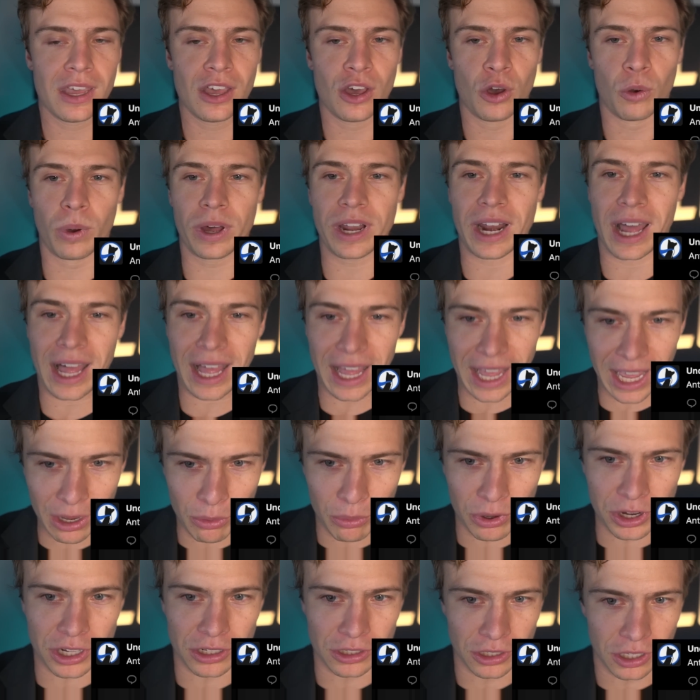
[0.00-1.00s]
What I
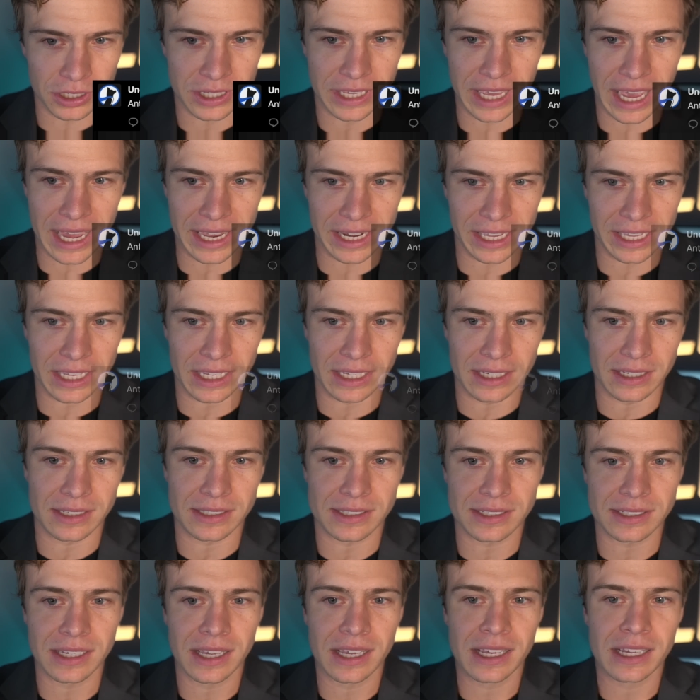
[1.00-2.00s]
want to look at
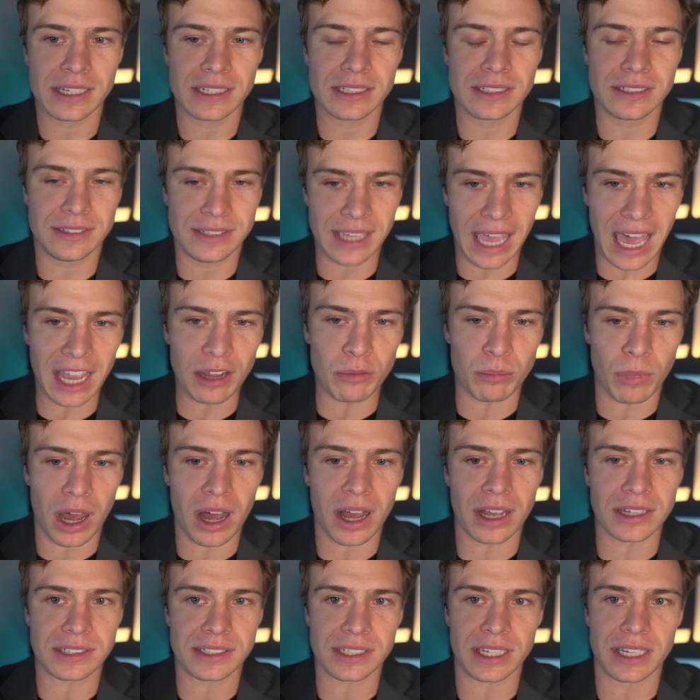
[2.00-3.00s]
is Zach
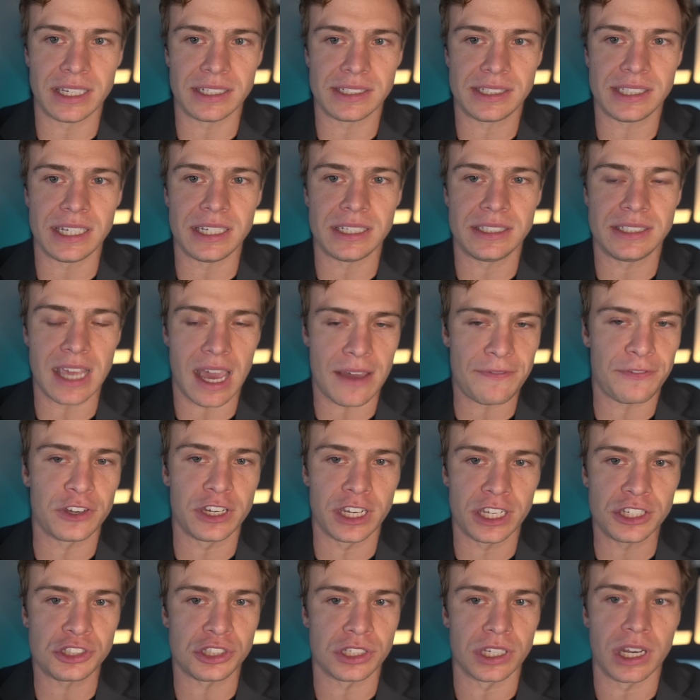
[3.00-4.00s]
Moss is the
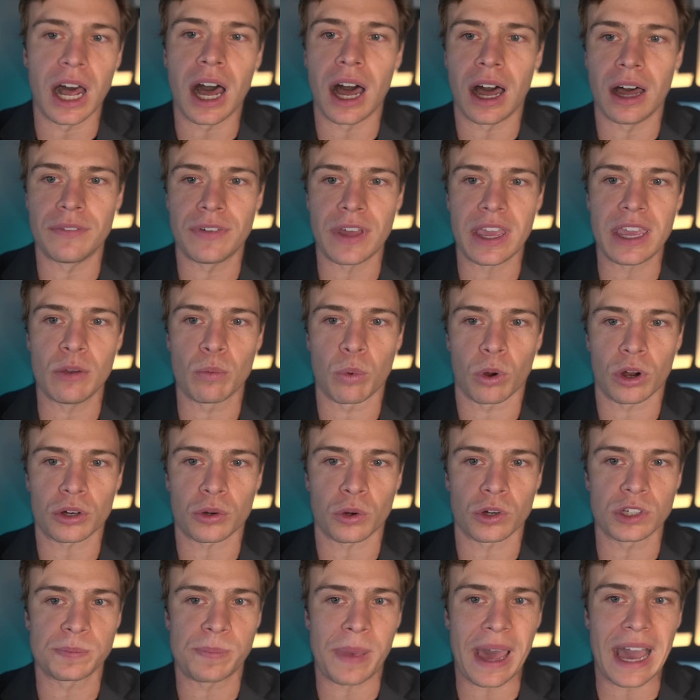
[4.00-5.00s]
definition of a
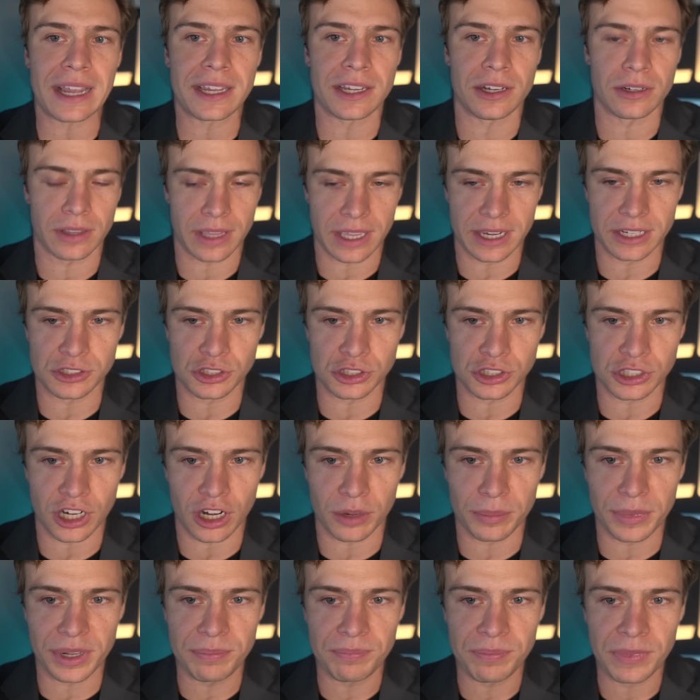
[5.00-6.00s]
workhorse back here, ladies and
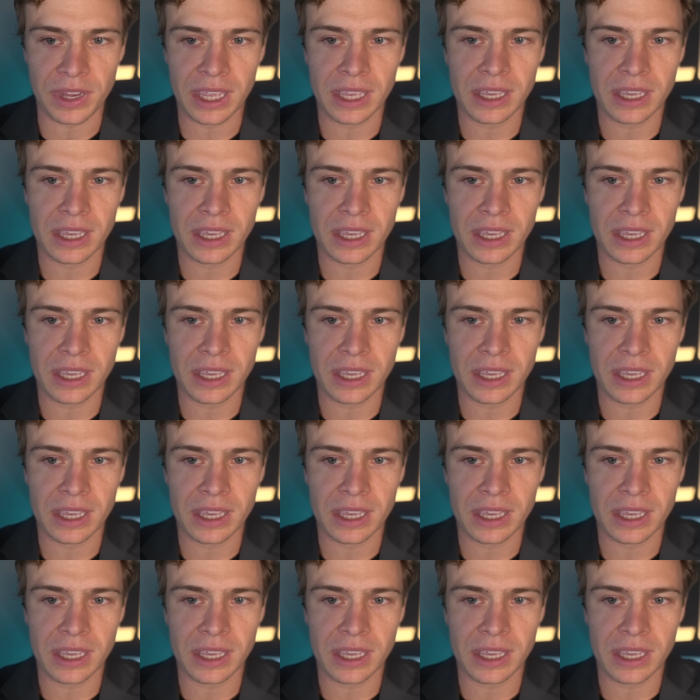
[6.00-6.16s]
gentlemen.